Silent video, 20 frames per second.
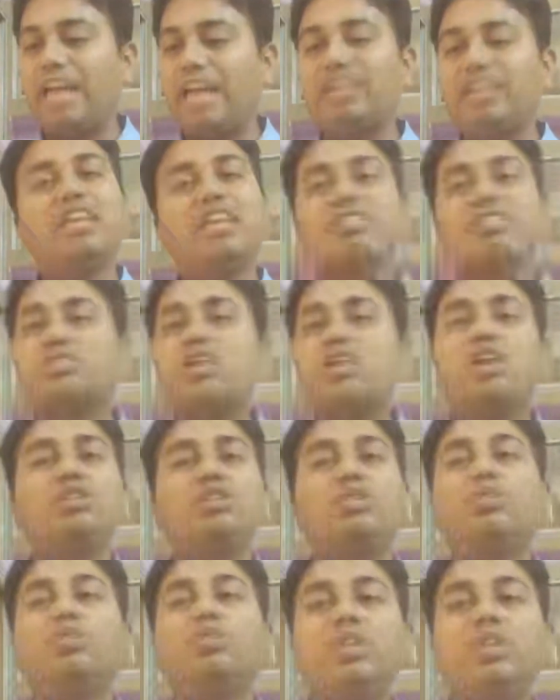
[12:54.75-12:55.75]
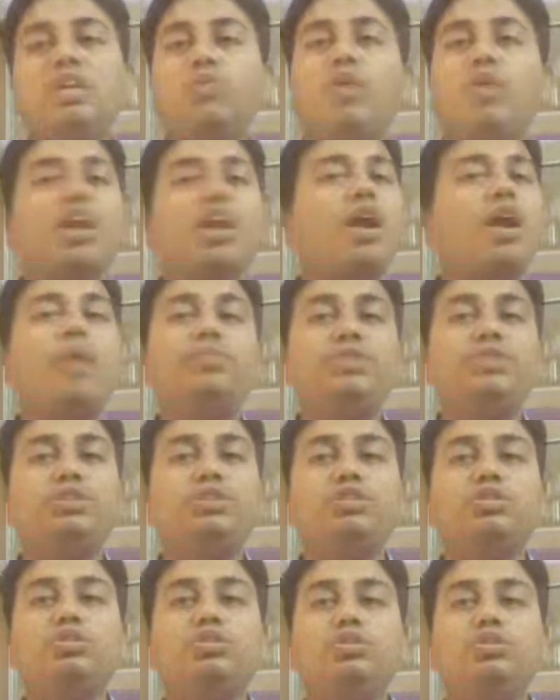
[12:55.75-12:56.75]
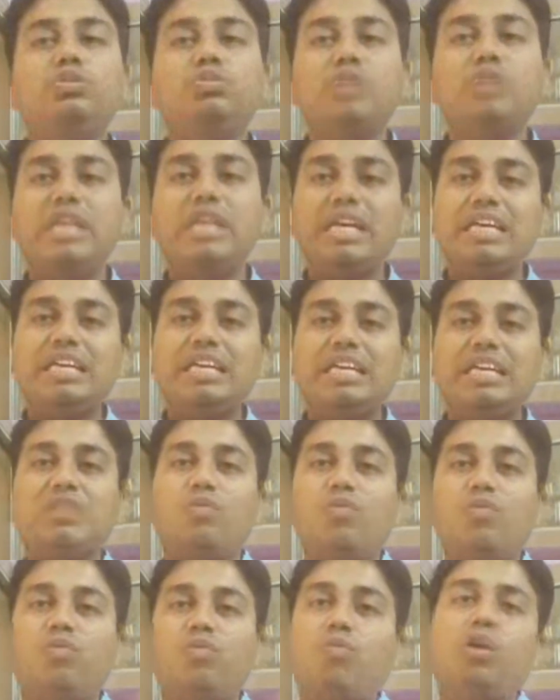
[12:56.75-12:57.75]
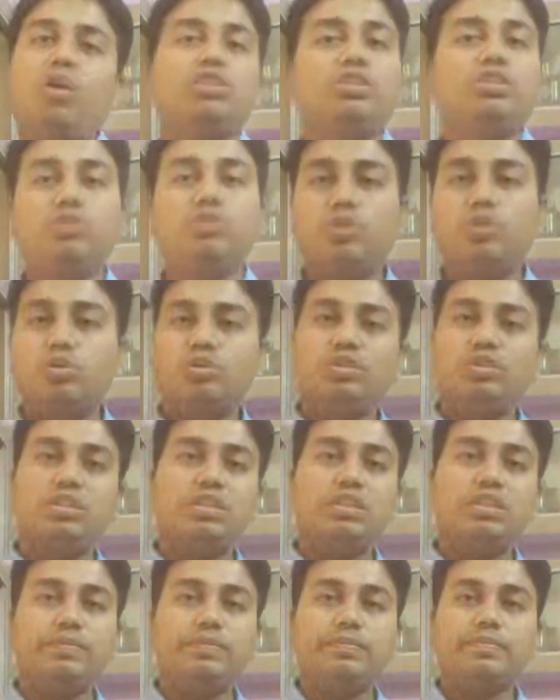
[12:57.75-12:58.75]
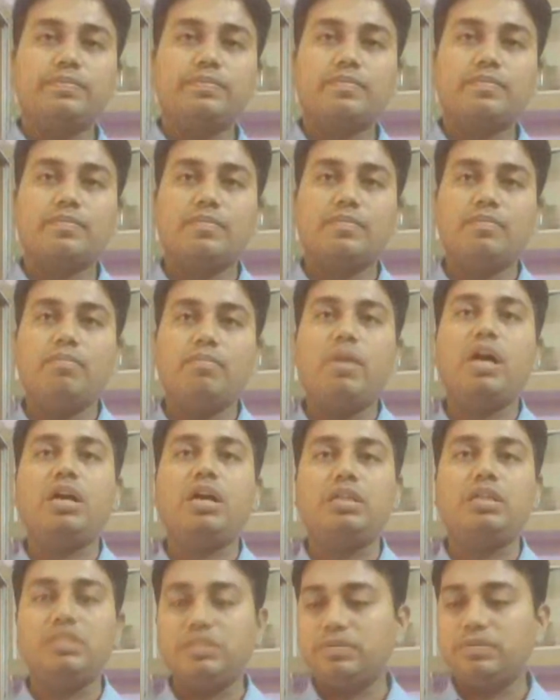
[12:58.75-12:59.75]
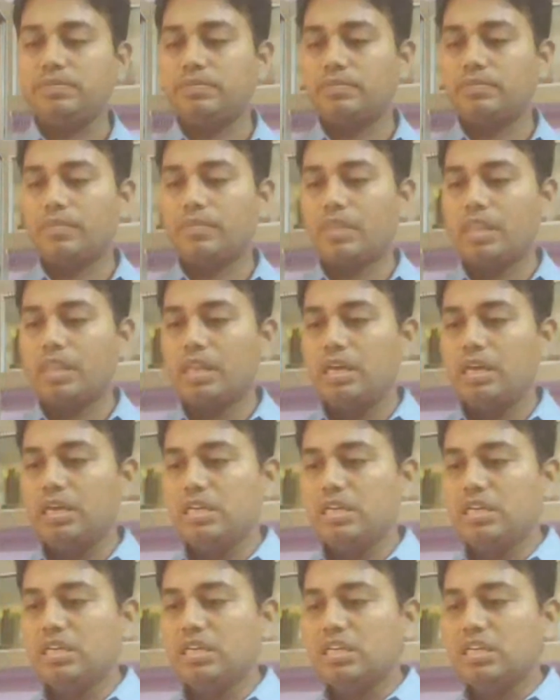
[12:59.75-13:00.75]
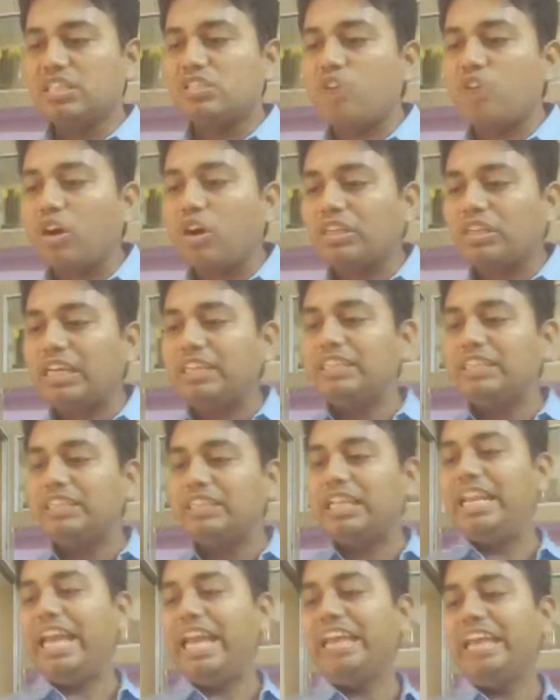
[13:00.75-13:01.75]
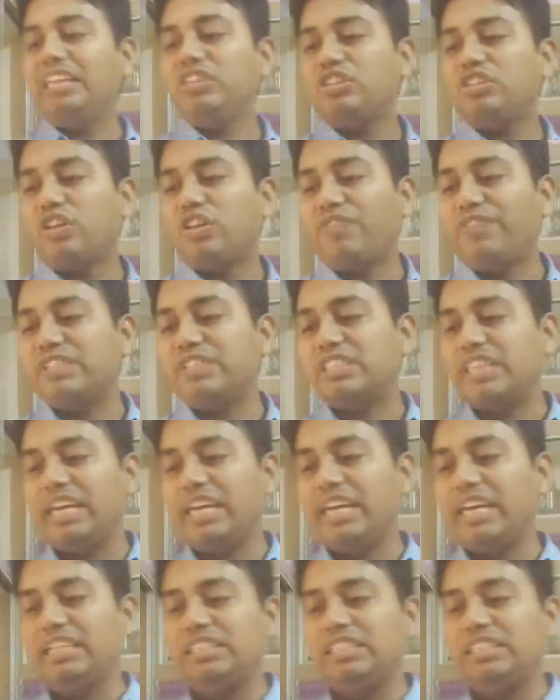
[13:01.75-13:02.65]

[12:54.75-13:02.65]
And he has got only one option to do: watch those bars. Stalking the length of his cage.